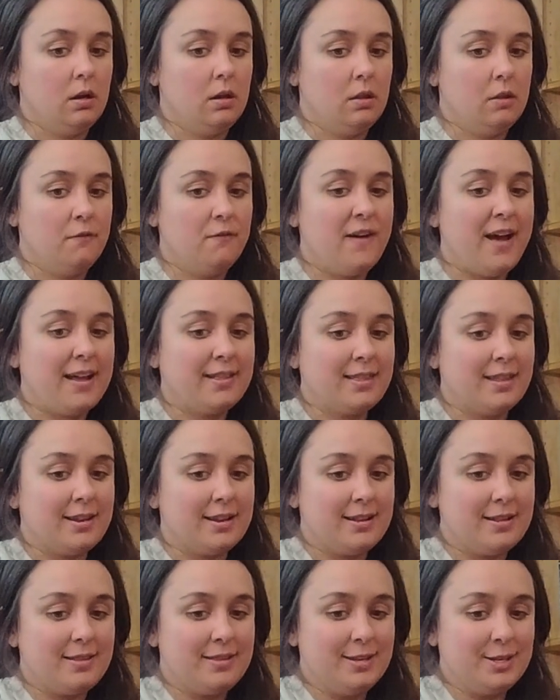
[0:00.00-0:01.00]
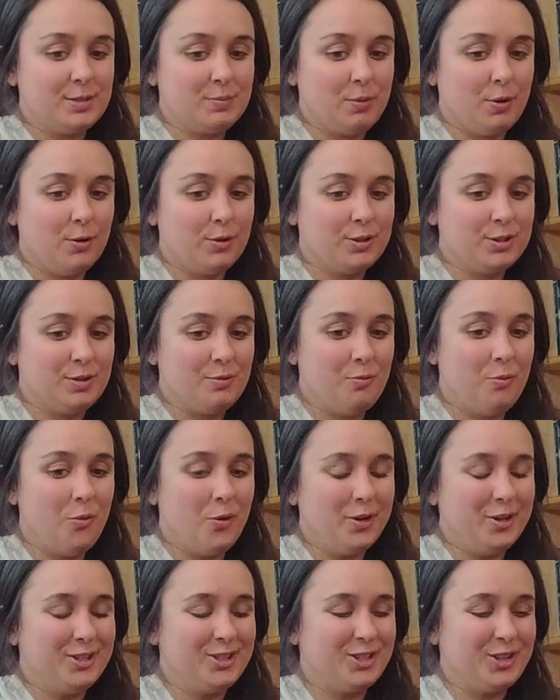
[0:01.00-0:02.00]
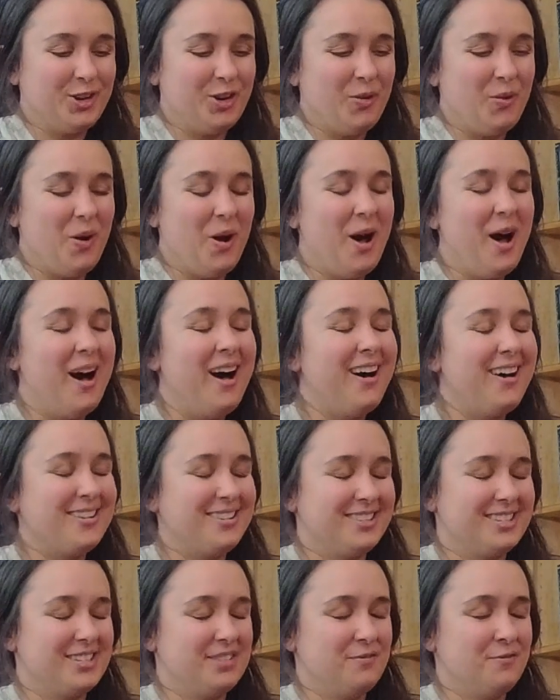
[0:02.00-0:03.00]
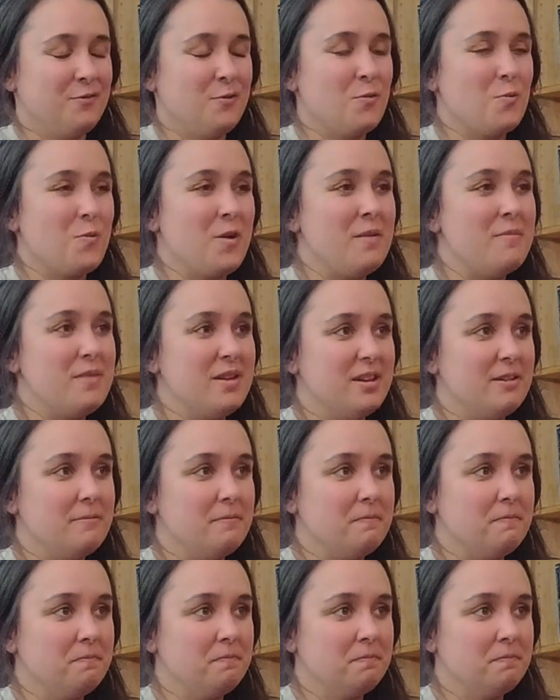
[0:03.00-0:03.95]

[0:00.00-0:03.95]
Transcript: the fact that this person wanted to go hunt for women.